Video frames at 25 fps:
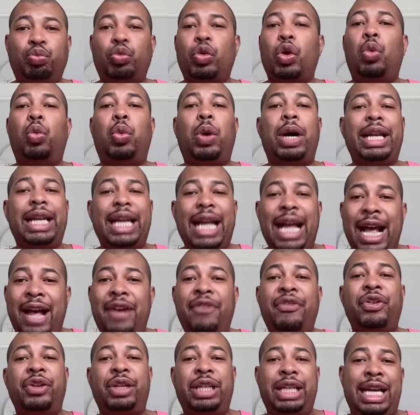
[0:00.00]

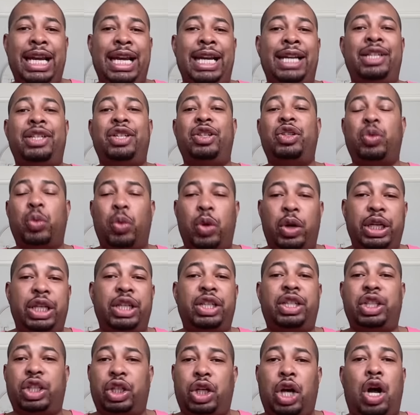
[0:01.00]
whatever Candace wanted
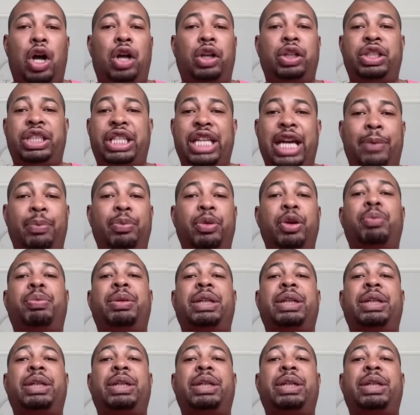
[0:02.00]
to call Deborah,